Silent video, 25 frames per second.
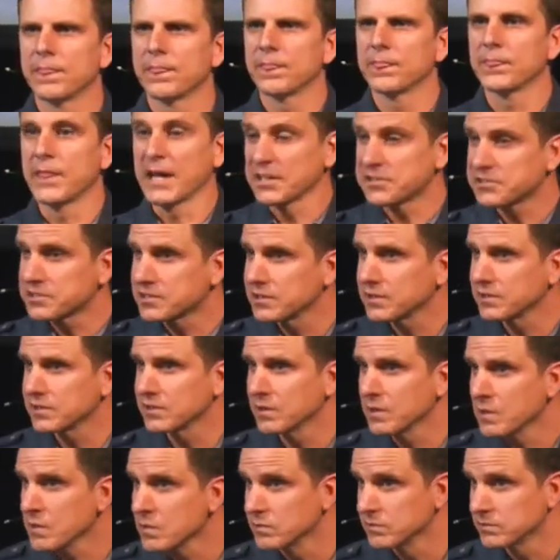That's good
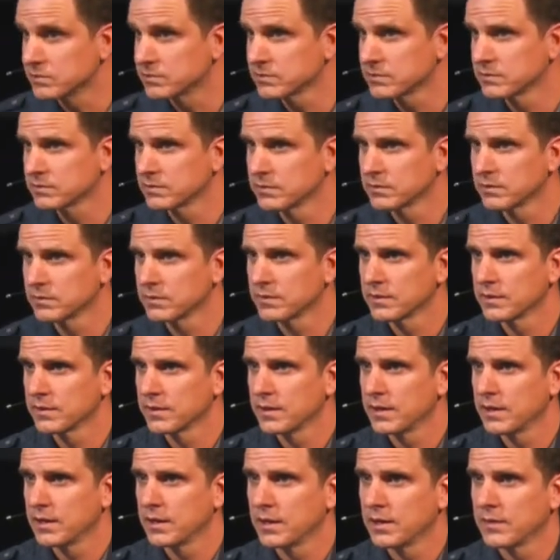news.
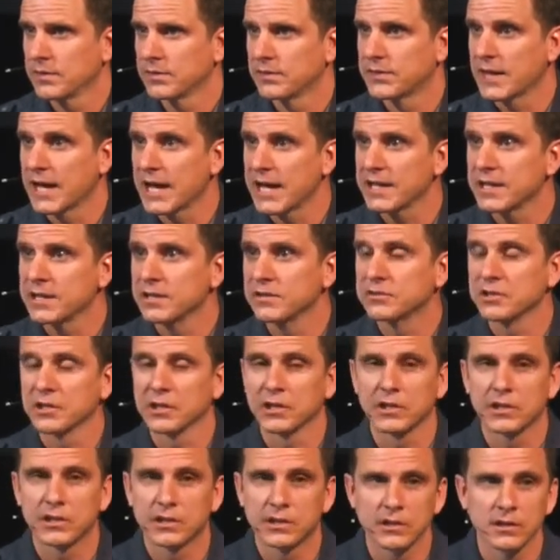That is a
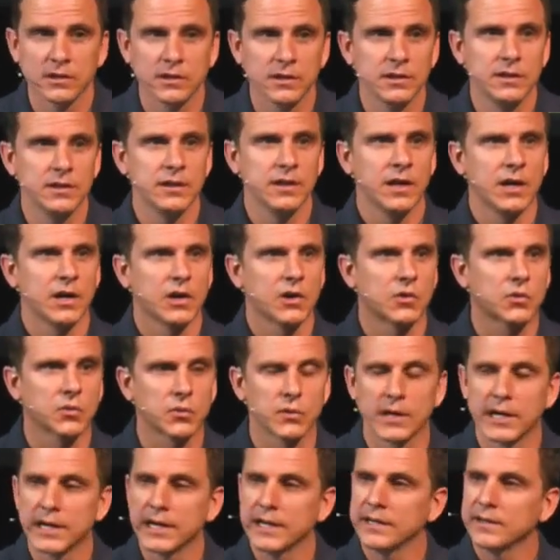good,
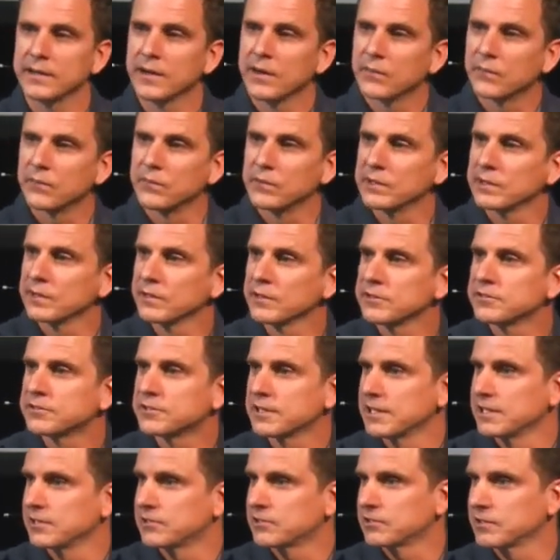great
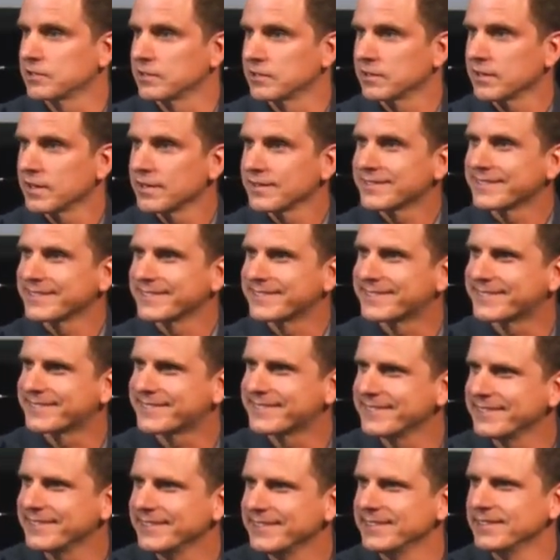realization to
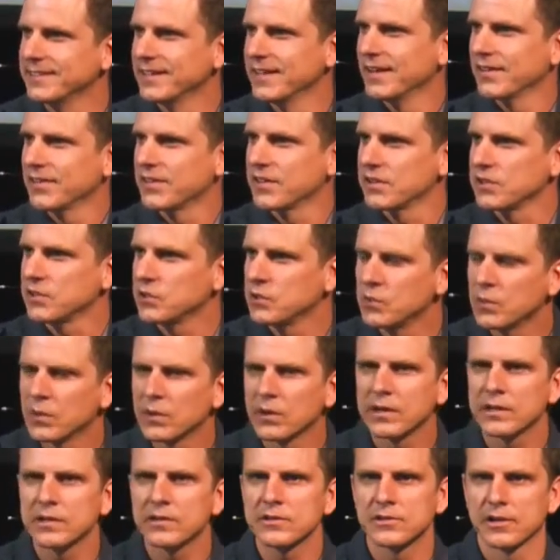see that you are
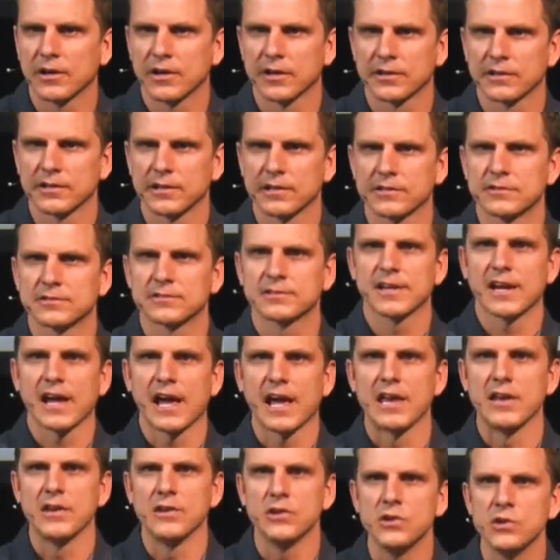in darkness
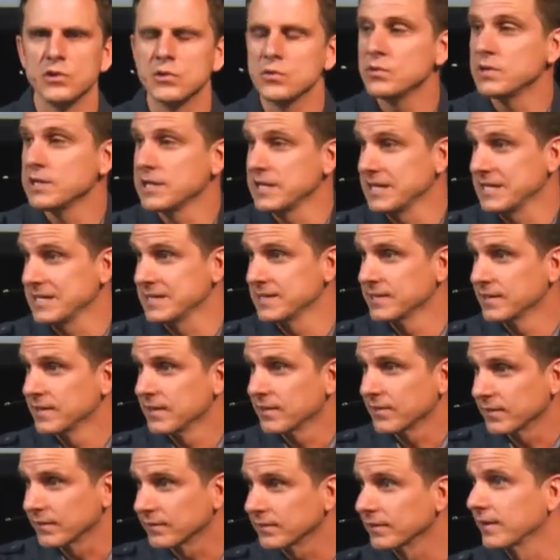and you need
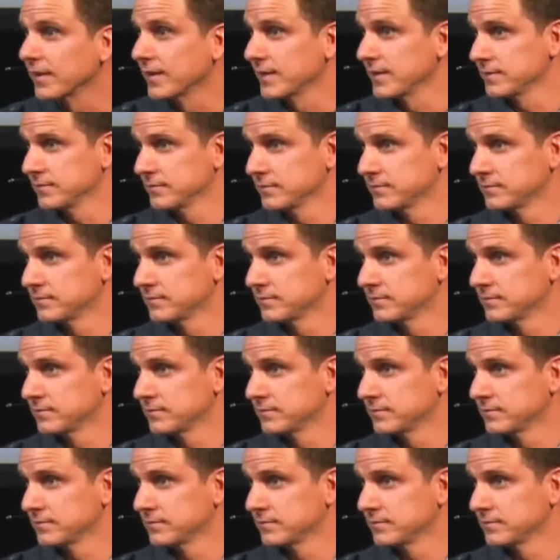the light.